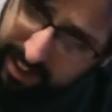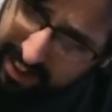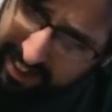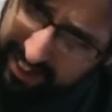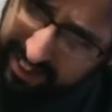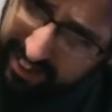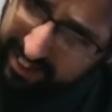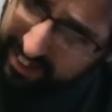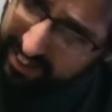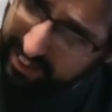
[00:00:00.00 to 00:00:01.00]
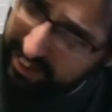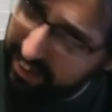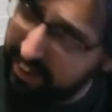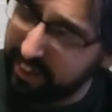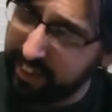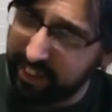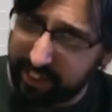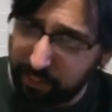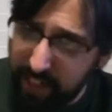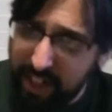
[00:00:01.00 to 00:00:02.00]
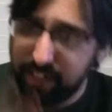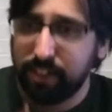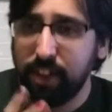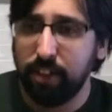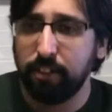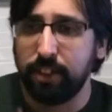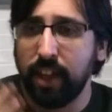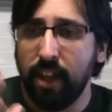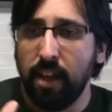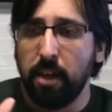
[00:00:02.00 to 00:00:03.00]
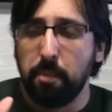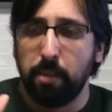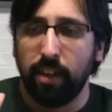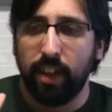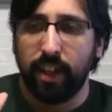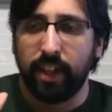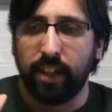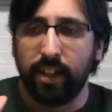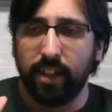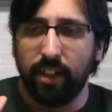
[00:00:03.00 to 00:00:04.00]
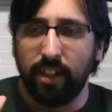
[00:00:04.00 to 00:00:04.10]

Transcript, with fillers: uh, like, like so it has those, but like,